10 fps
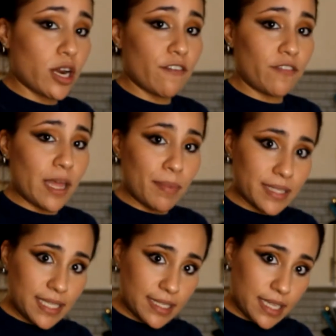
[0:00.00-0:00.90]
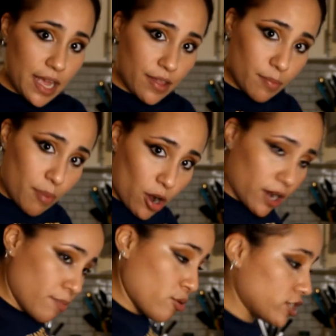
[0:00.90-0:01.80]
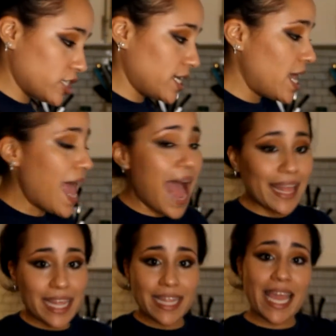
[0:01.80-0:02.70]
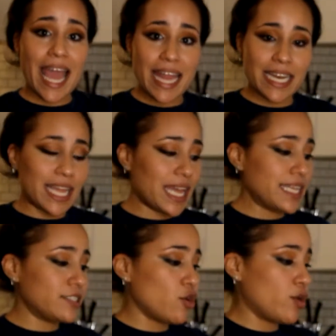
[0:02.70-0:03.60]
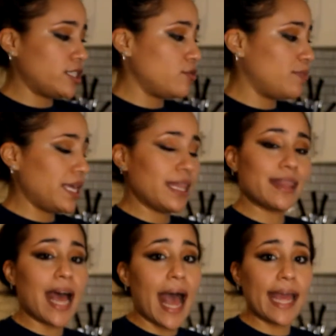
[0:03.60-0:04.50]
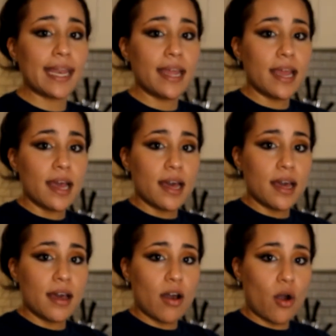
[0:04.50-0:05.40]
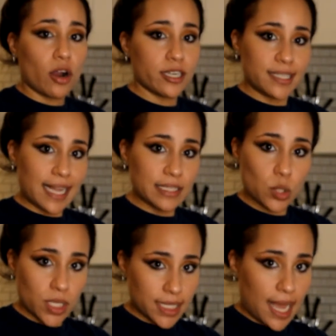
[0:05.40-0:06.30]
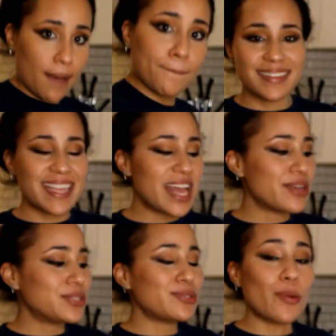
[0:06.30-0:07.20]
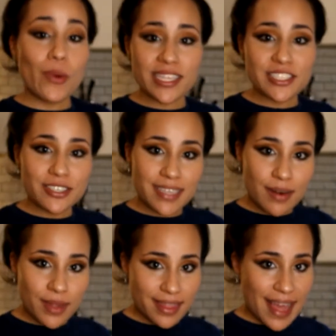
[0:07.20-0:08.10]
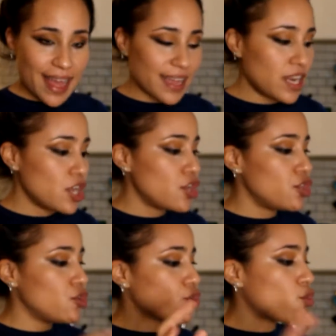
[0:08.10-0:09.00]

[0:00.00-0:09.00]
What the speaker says: gonna flip and season the other portion. And then the ending is going to be that orange zest on the top. So once you're done with that, you're